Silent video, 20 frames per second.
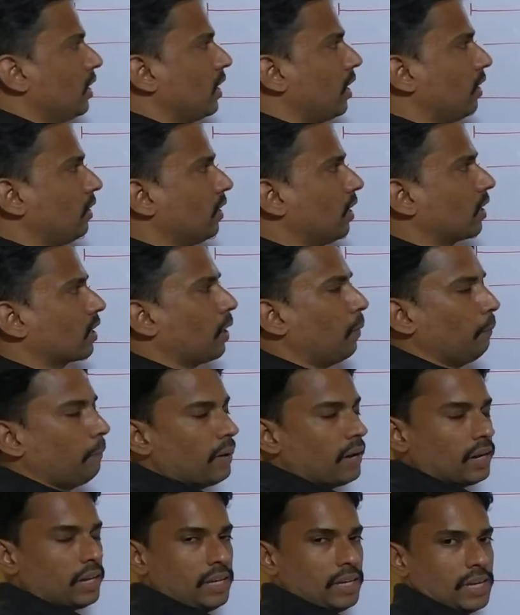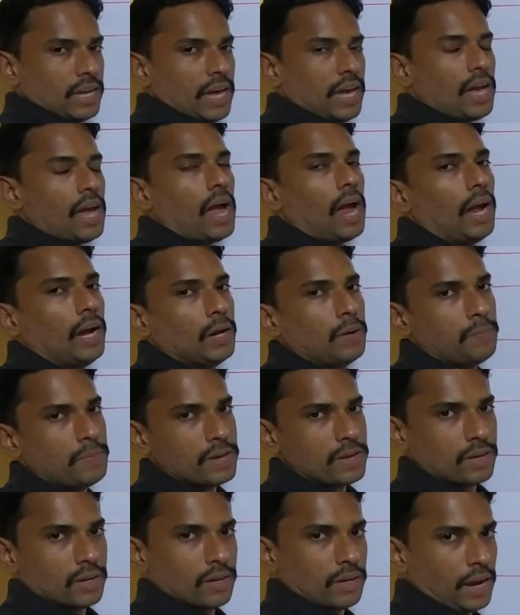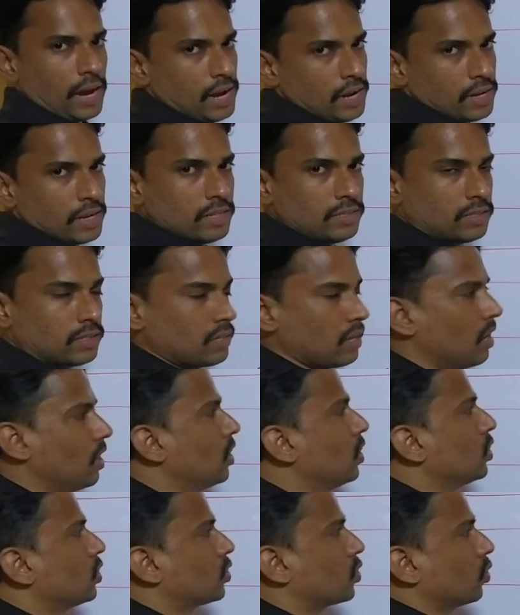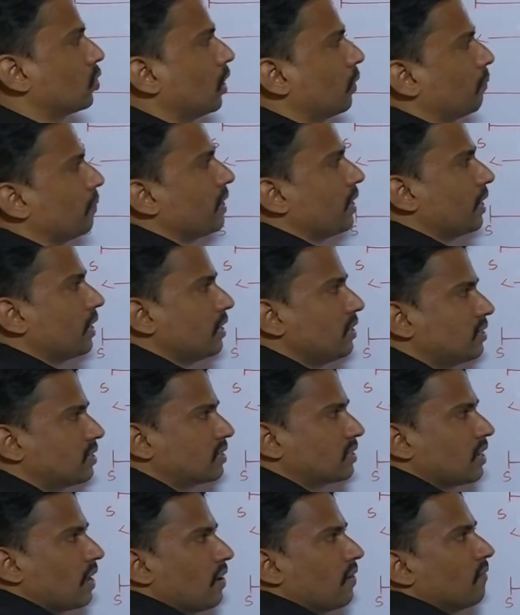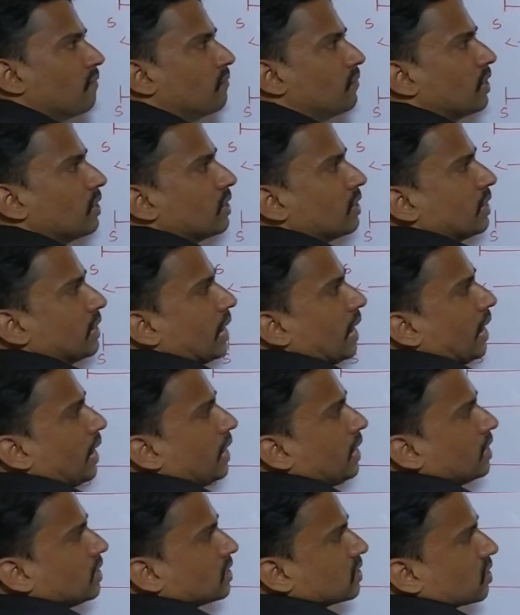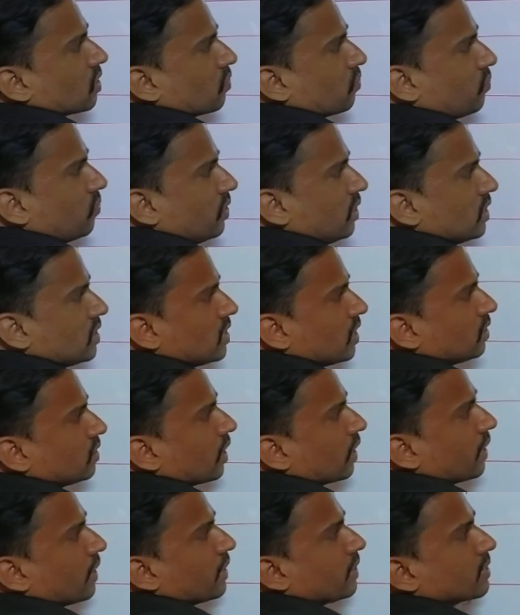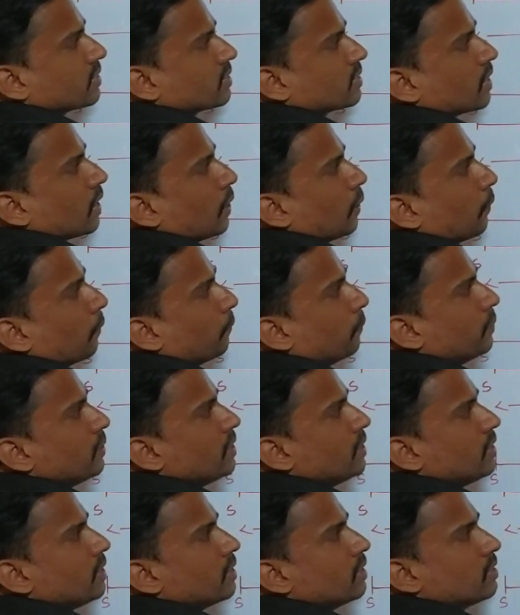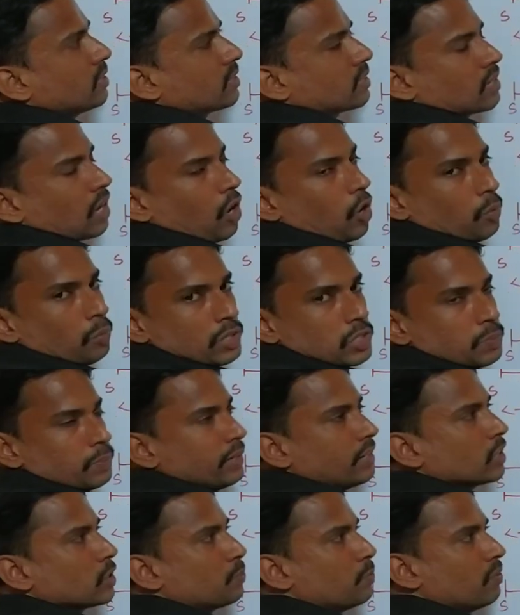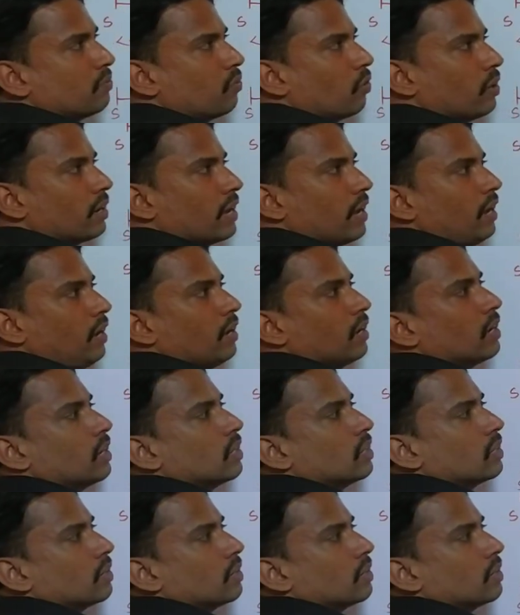Here they are comparing A and B, right? Yes. So that means when A is finishing the race, B is how much meters before A?